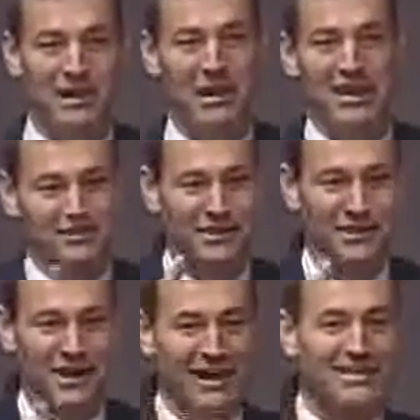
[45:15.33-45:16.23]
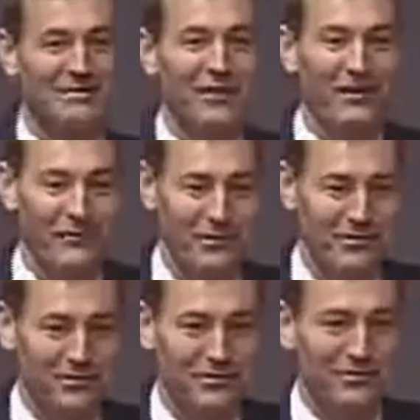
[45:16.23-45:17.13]
And actually, the calcified
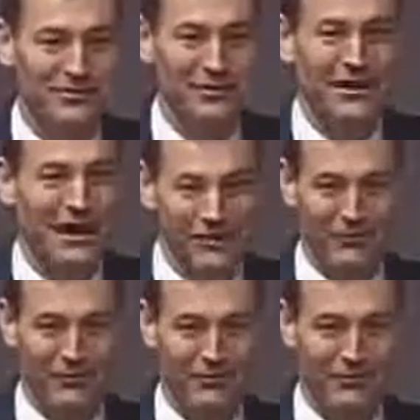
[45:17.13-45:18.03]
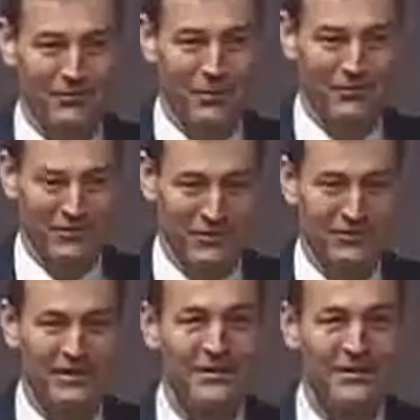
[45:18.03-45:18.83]
ones are usually not the ones that rupture.